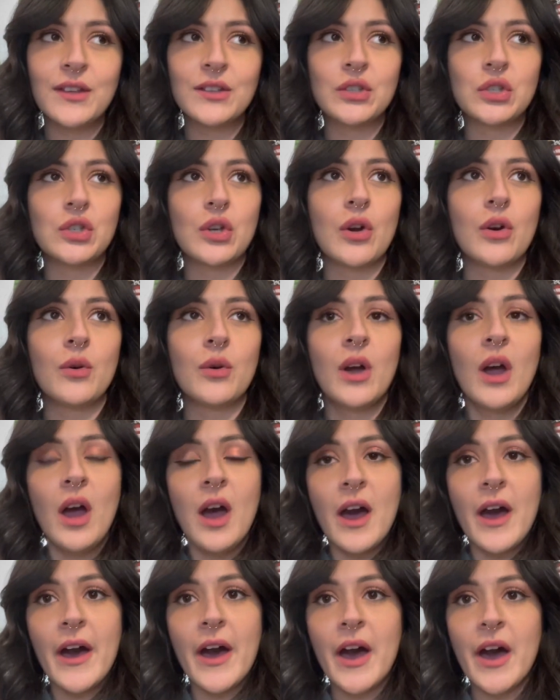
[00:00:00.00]
So
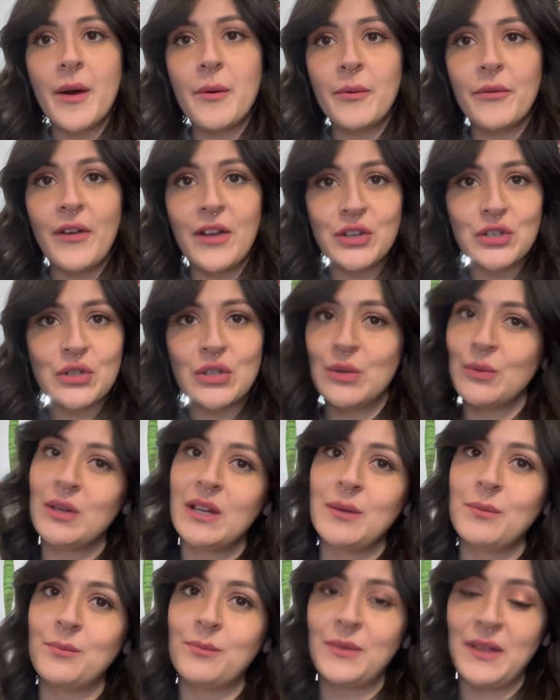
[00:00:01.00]
eventually when
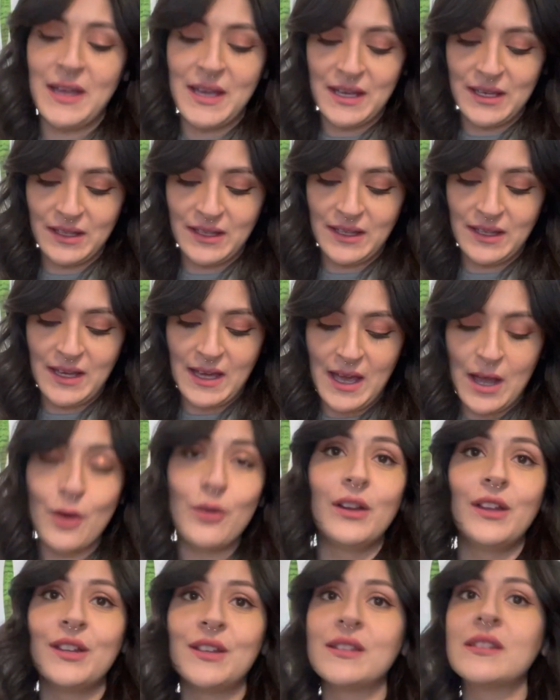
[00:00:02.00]
I'm like out
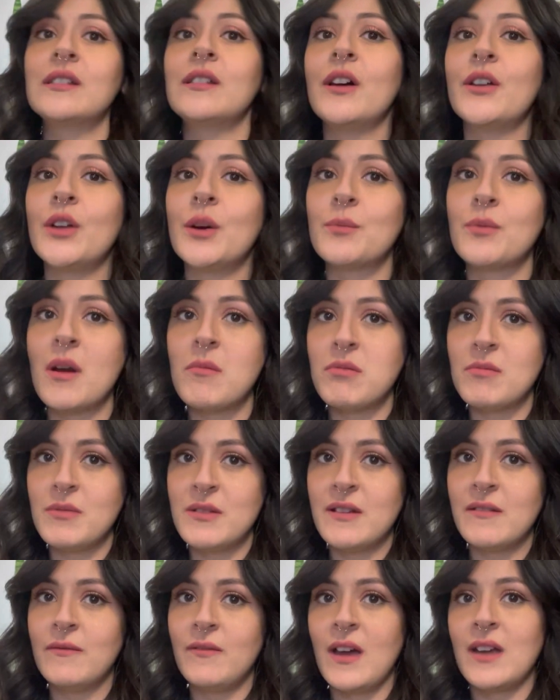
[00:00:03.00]
in a salon, I'll probably
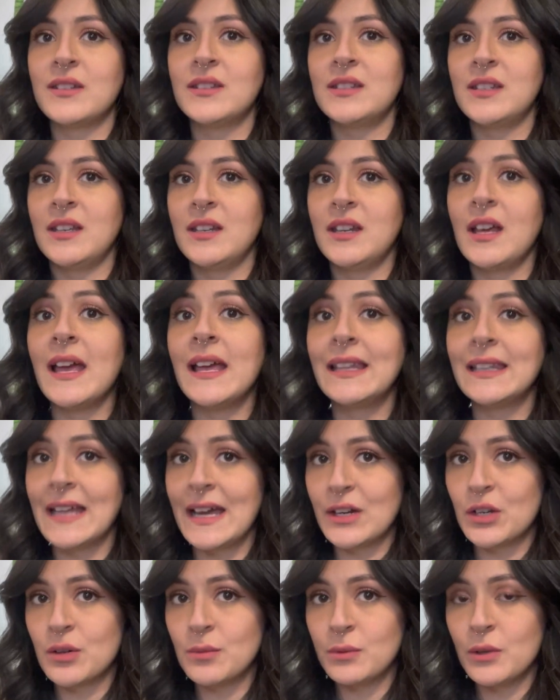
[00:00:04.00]
invest in a
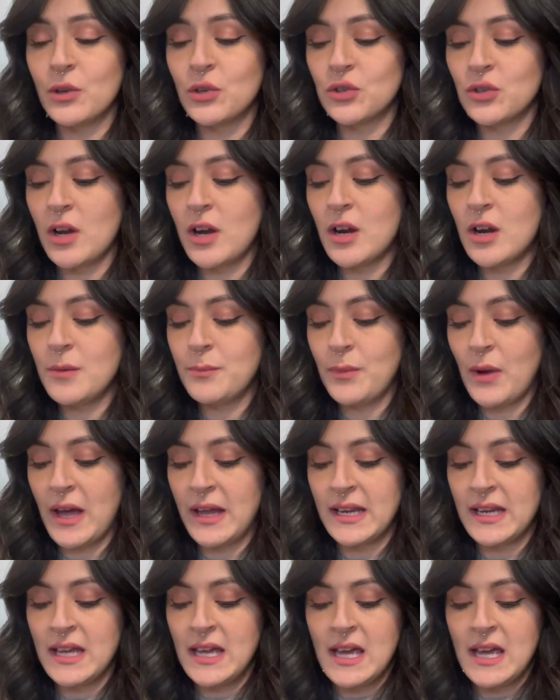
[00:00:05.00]
lighter blow dryer, but